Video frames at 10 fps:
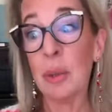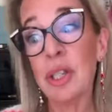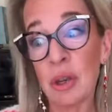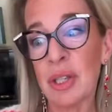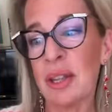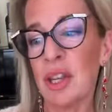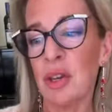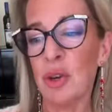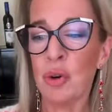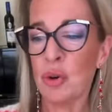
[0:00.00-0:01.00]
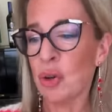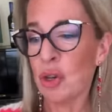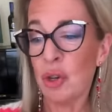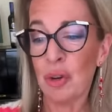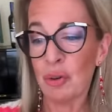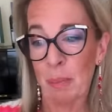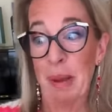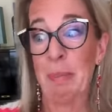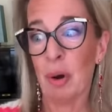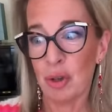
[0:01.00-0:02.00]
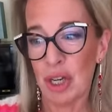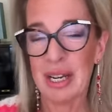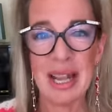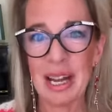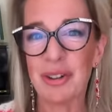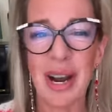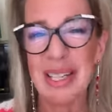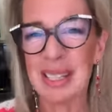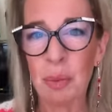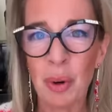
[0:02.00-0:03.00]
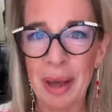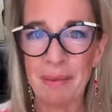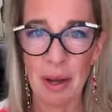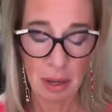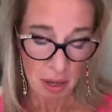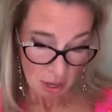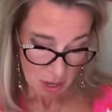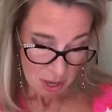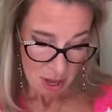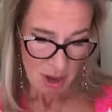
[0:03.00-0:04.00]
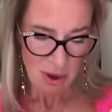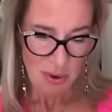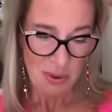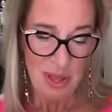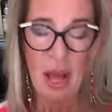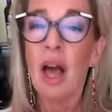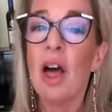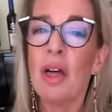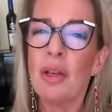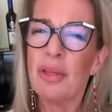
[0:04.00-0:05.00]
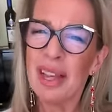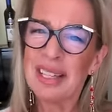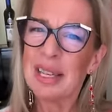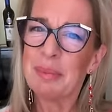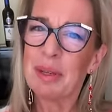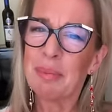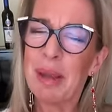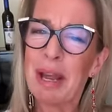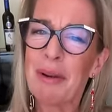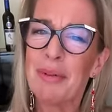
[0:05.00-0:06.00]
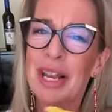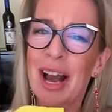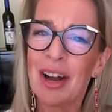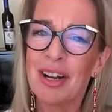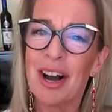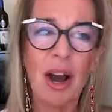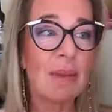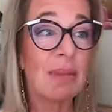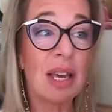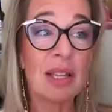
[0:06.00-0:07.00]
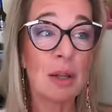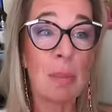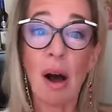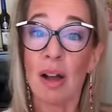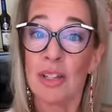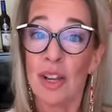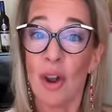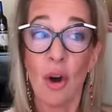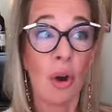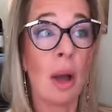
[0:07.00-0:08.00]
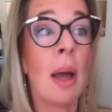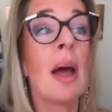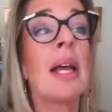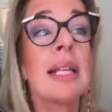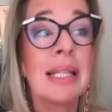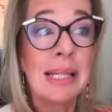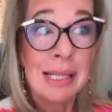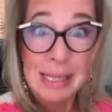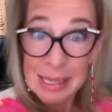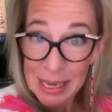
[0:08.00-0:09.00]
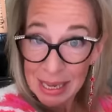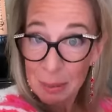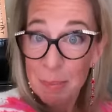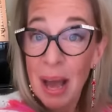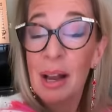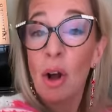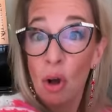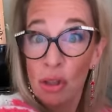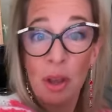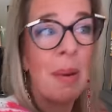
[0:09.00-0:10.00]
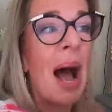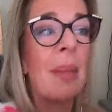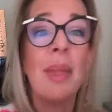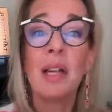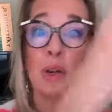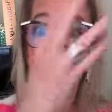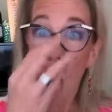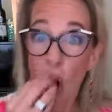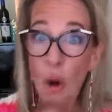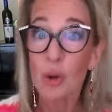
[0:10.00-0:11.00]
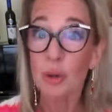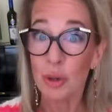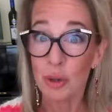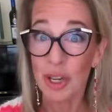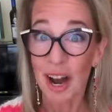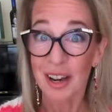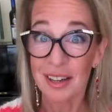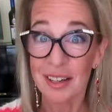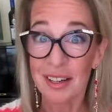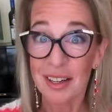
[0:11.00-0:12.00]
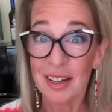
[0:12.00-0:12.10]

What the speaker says: so-and-so said that you looked a bit podgy in that dress. Whatever. Oh, that seems to be a really unkind thing to pass along. Stick it back on them and then you hold your tongue.